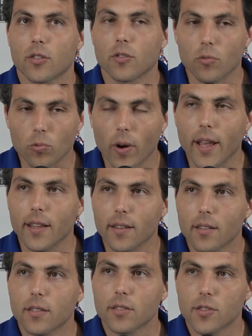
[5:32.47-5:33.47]
great
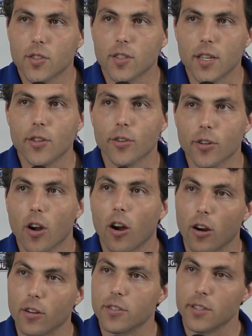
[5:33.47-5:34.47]
senior
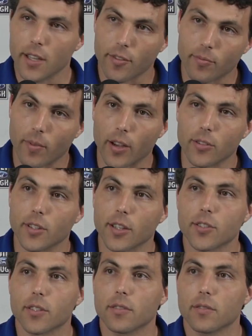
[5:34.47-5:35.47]
guards if Michael
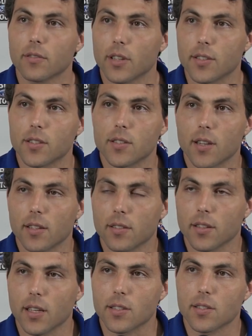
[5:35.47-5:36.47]
Dixon
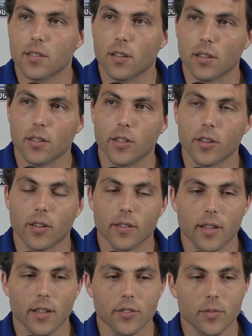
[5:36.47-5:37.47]
gets cleared on
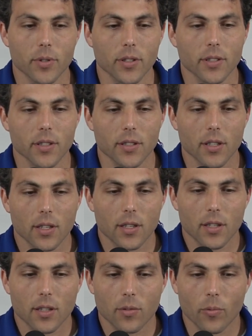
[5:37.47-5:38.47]
the eligibility
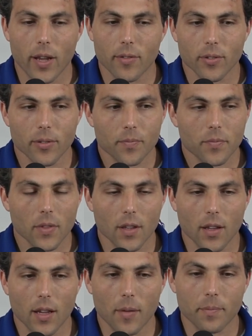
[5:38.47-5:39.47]
waiver.
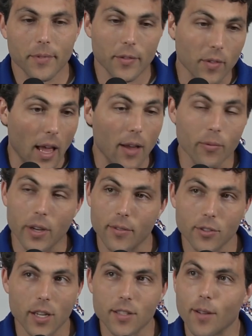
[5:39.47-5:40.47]
If not, we can
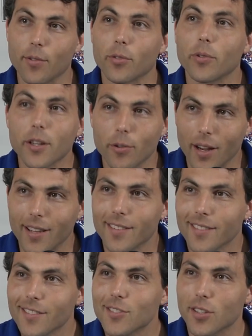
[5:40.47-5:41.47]
have a chance to have three great
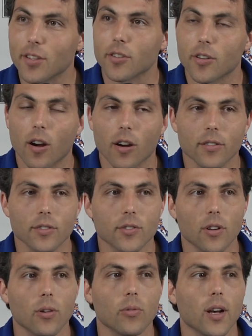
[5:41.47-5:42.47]
senior guards.
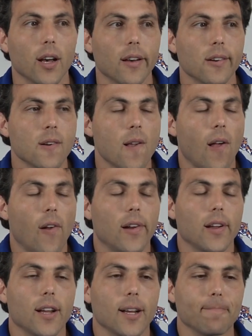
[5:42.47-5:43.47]
So,
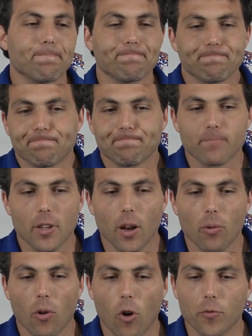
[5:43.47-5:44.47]

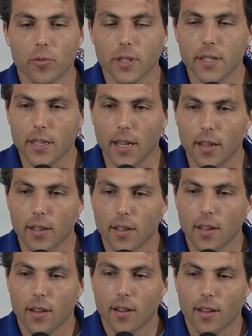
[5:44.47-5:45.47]
hopefully
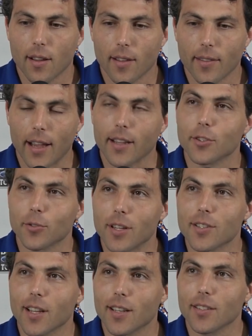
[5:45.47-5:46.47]
that can
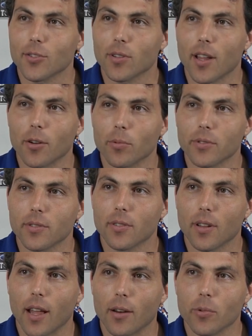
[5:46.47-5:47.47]
translate into a
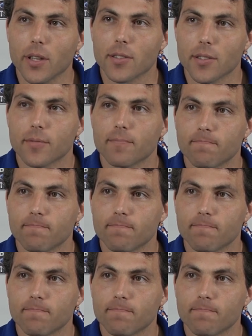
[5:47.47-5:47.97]
lot of wins.